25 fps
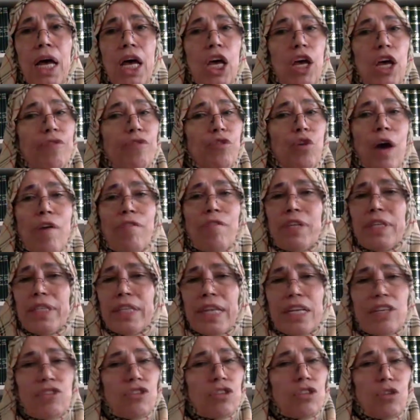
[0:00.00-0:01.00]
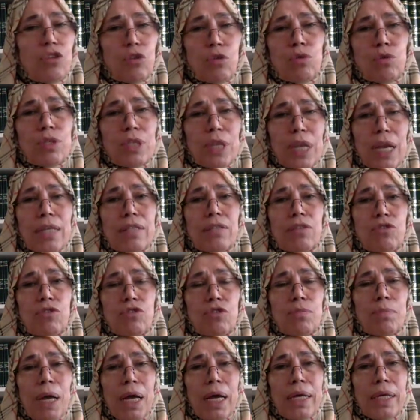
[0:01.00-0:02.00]
If you have intention to do salat
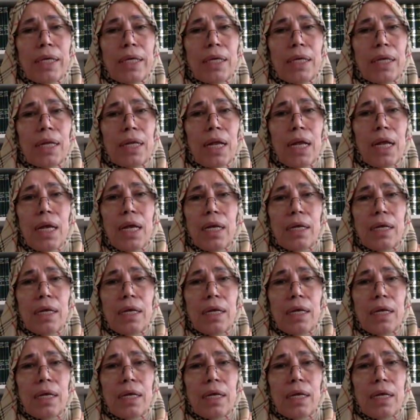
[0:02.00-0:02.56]
al-jum'ah here,